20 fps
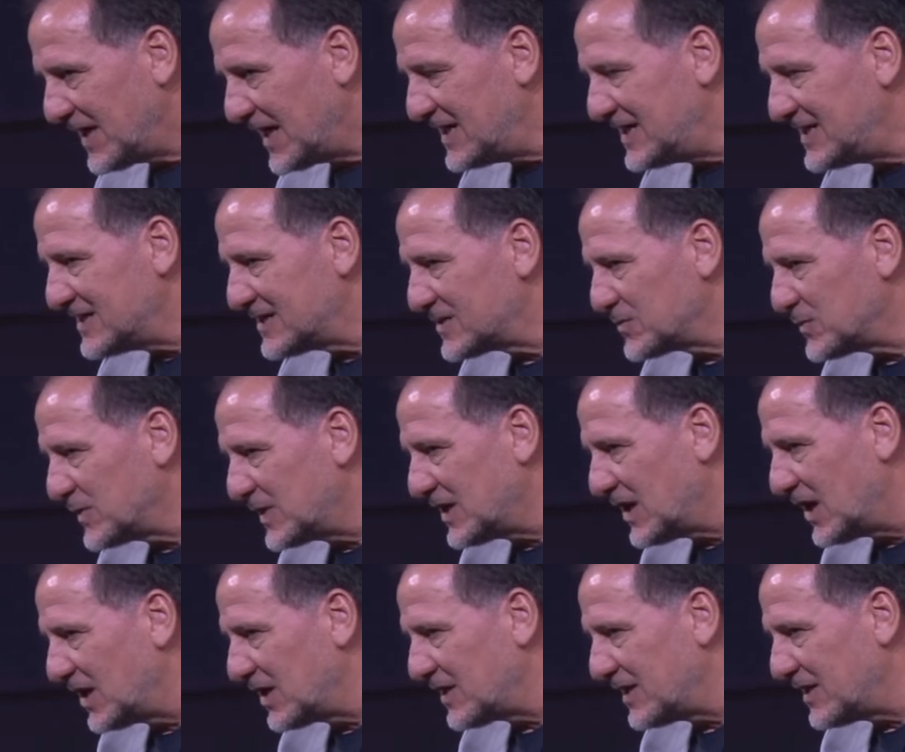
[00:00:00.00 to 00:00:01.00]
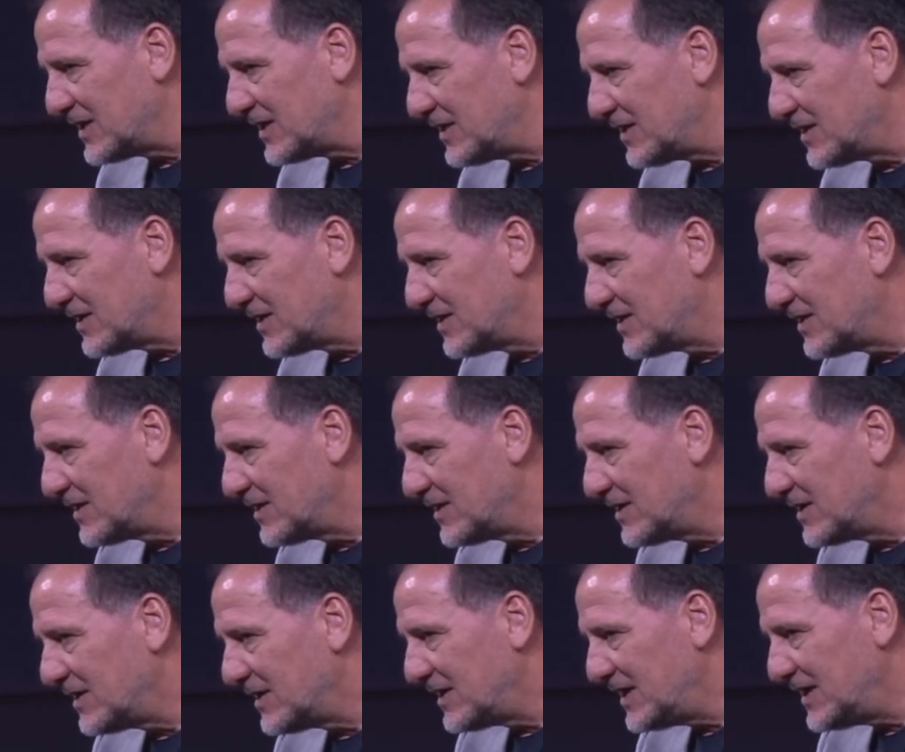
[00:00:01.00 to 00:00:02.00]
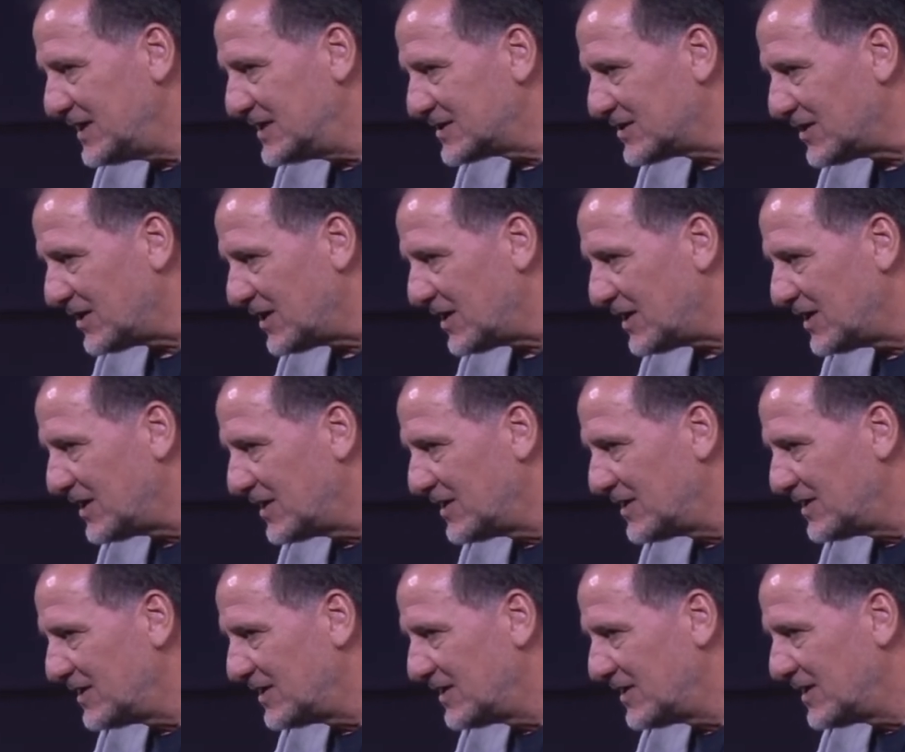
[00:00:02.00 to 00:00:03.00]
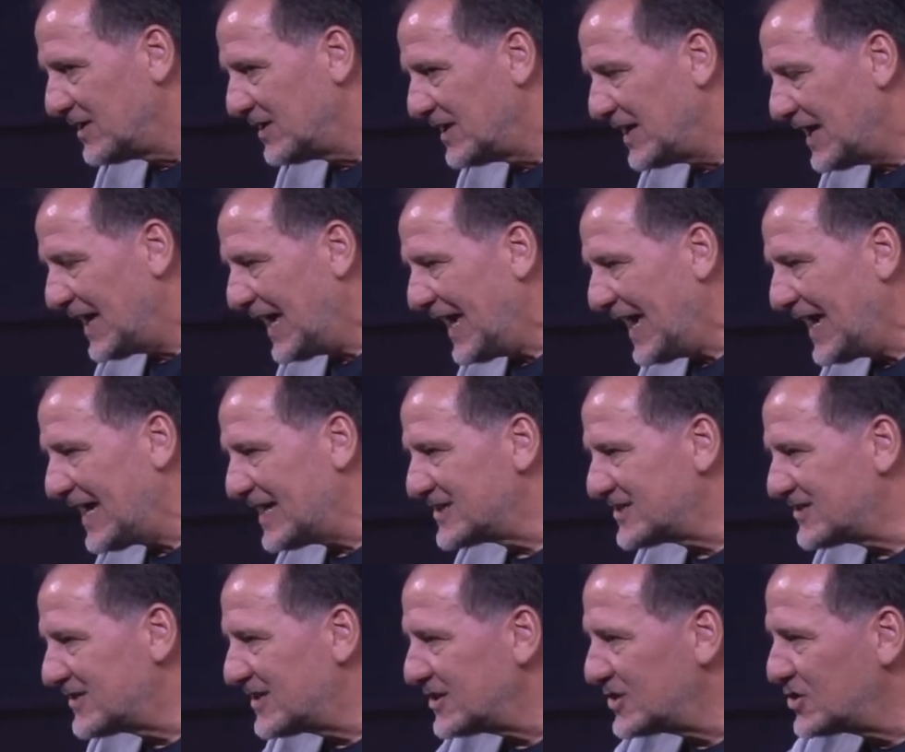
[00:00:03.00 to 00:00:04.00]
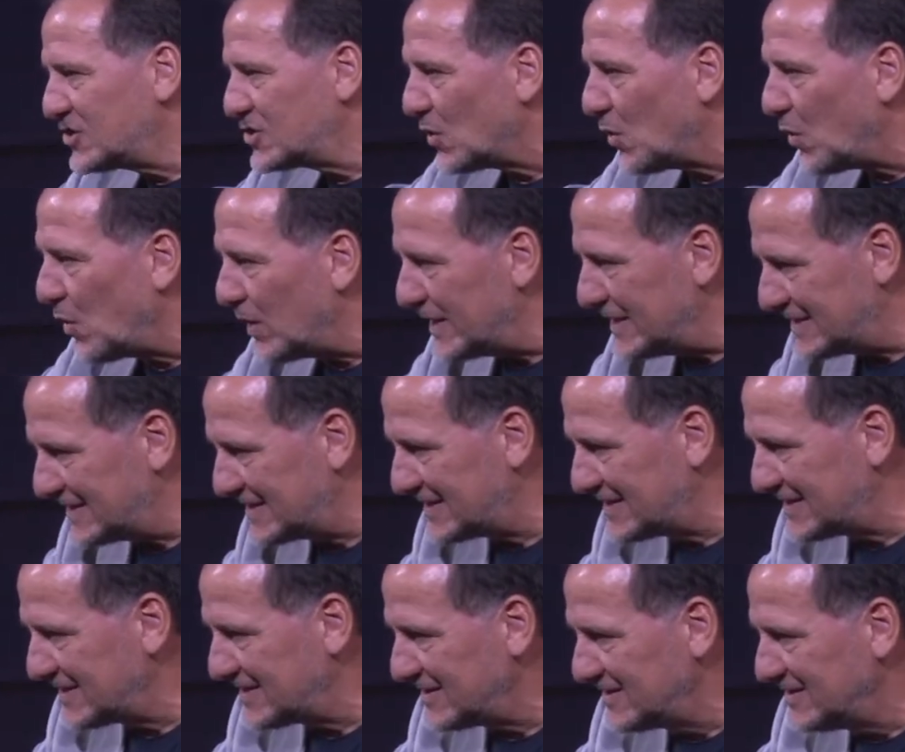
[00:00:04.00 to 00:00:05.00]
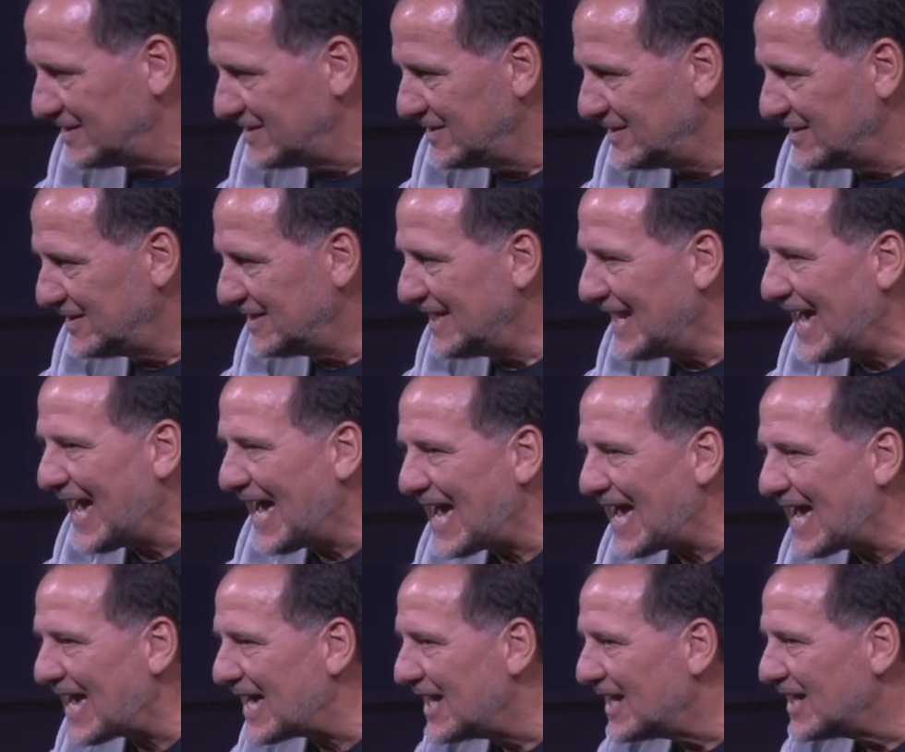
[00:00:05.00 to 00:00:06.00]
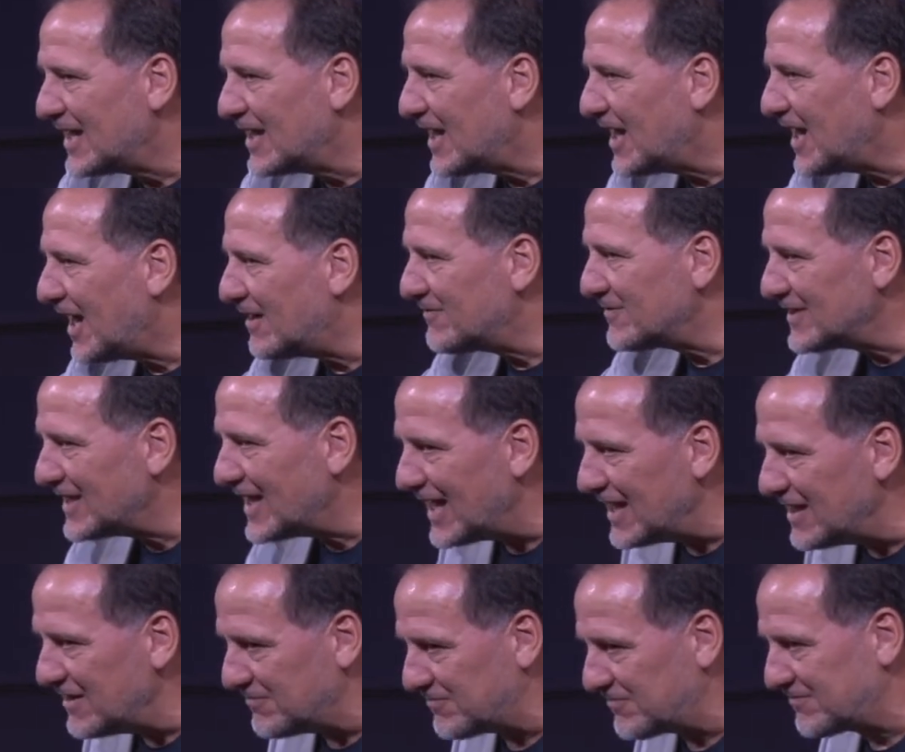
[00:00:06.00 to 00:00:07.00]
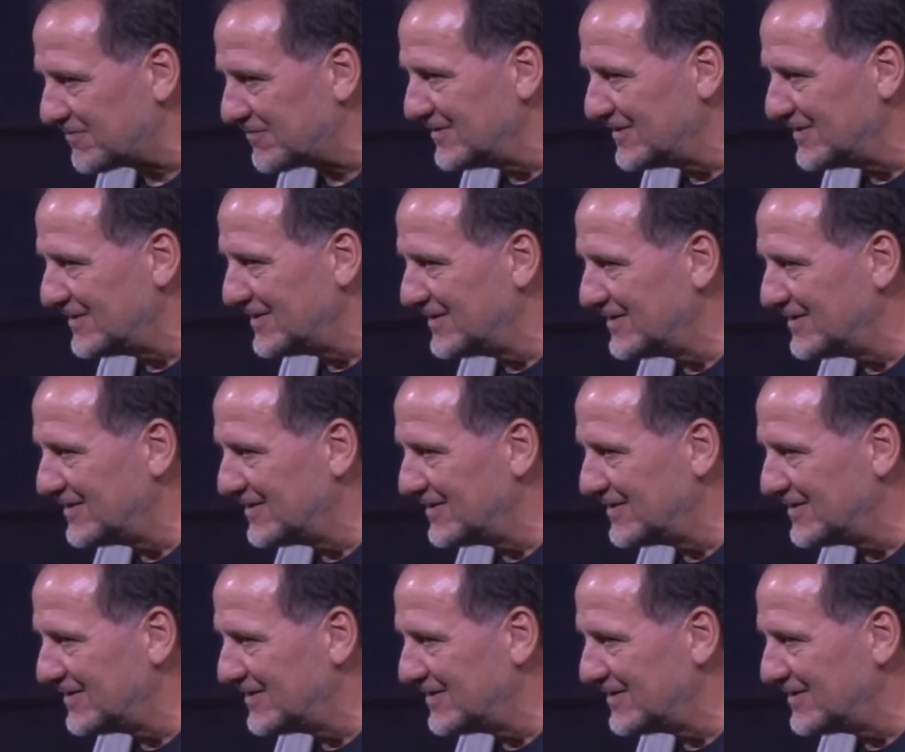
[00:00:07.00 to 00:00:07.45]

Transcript: and disregarded Esau as the choice, not of life.